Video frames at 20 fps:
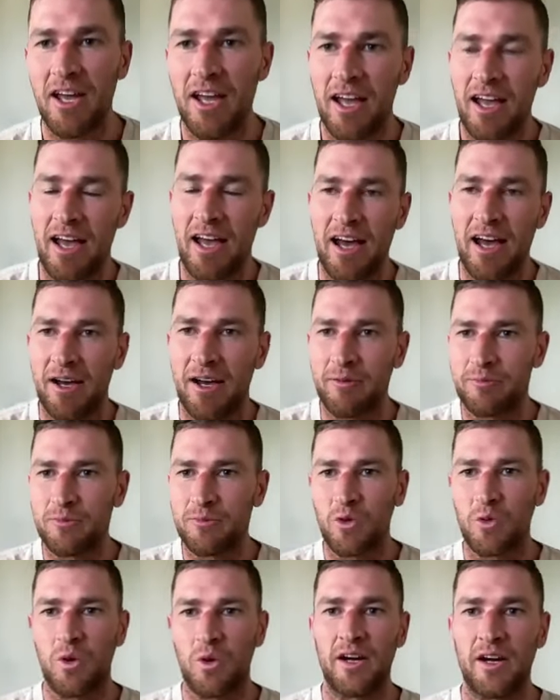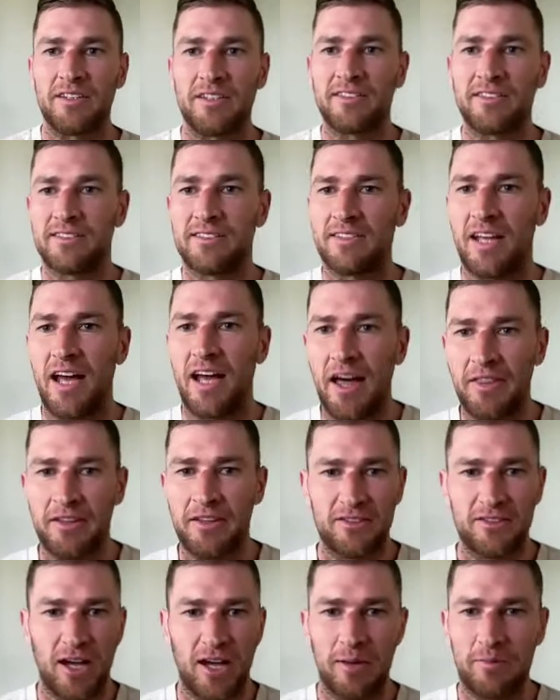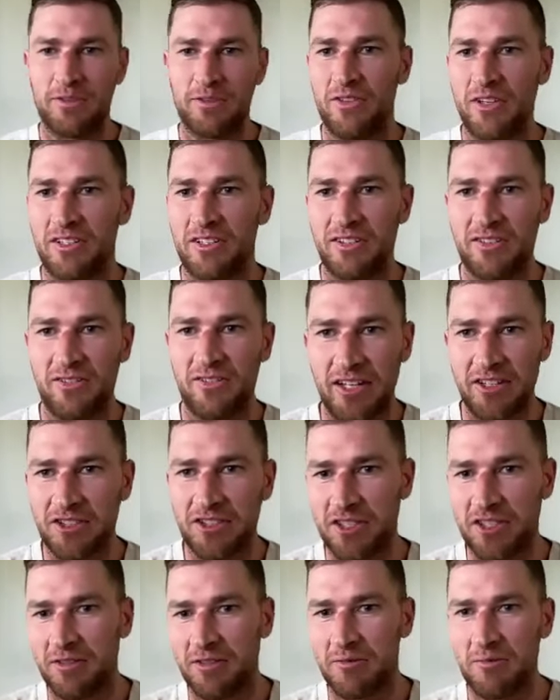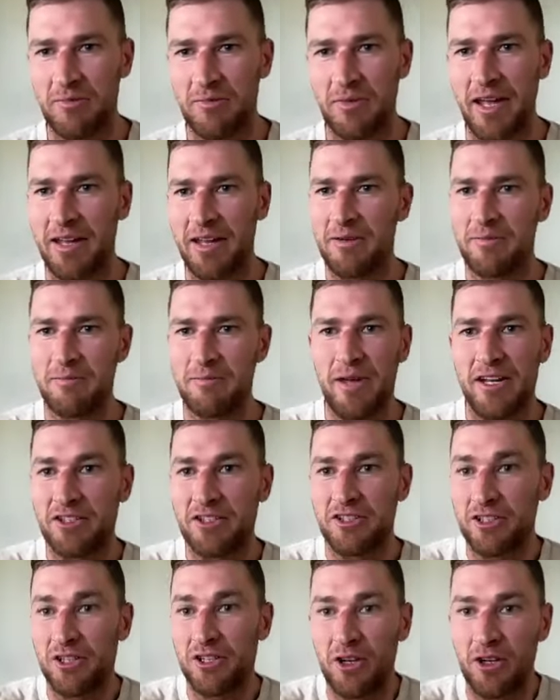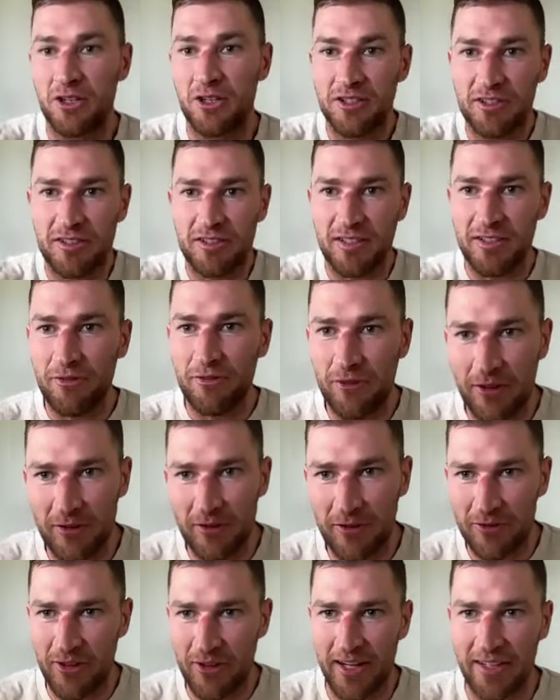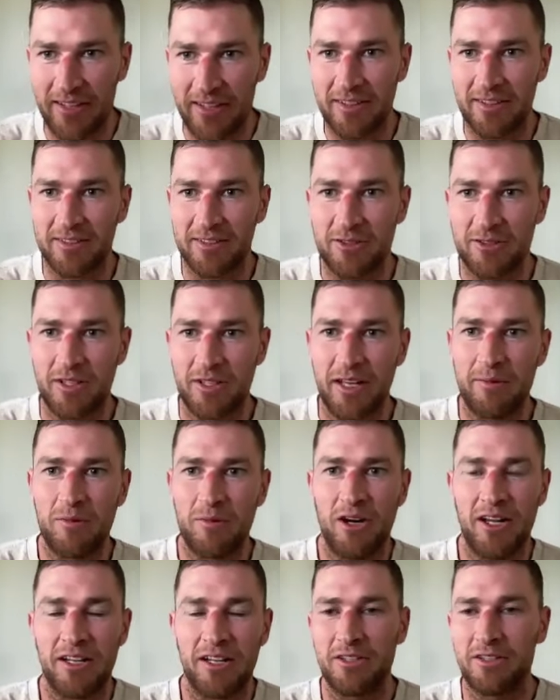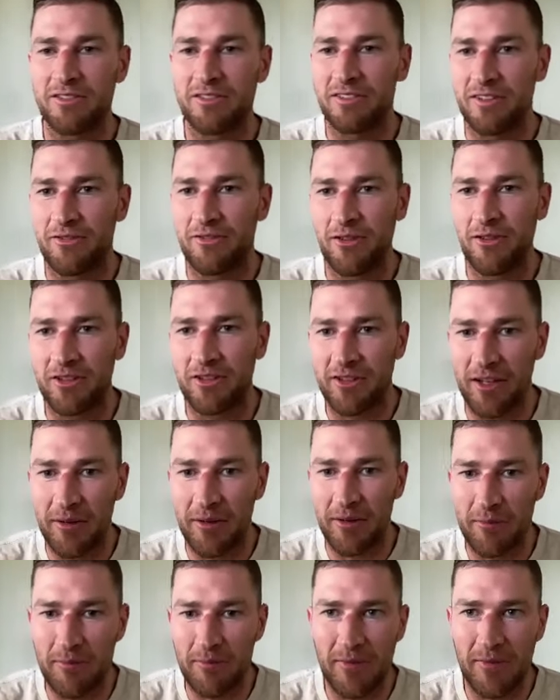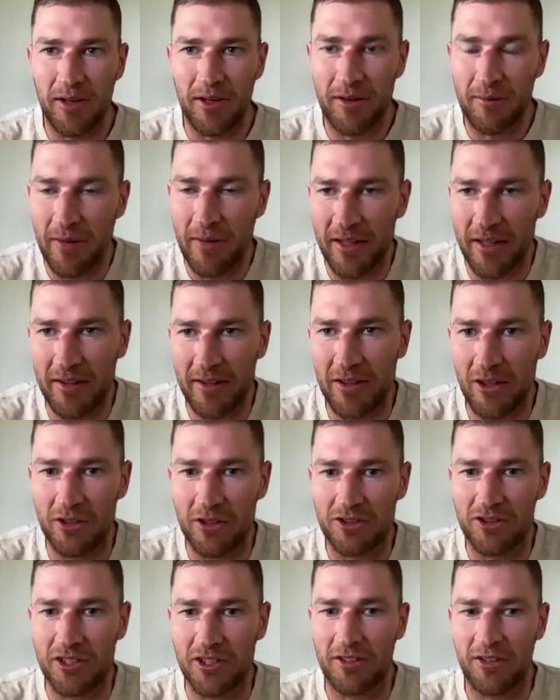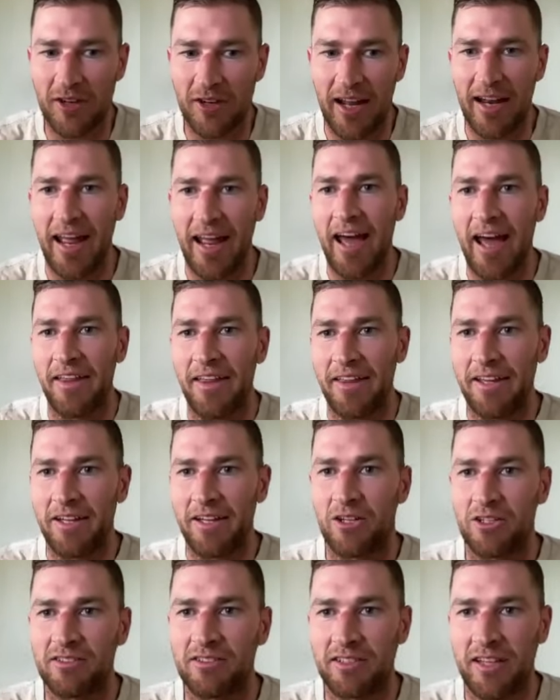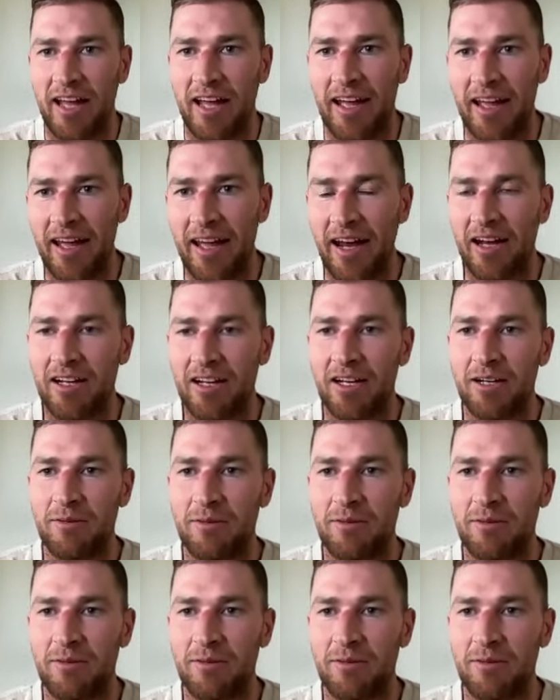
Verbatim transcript: Um, whereas other types of intervention may measure on different factors, or they might use different uh, methodology around how they got to that outcome.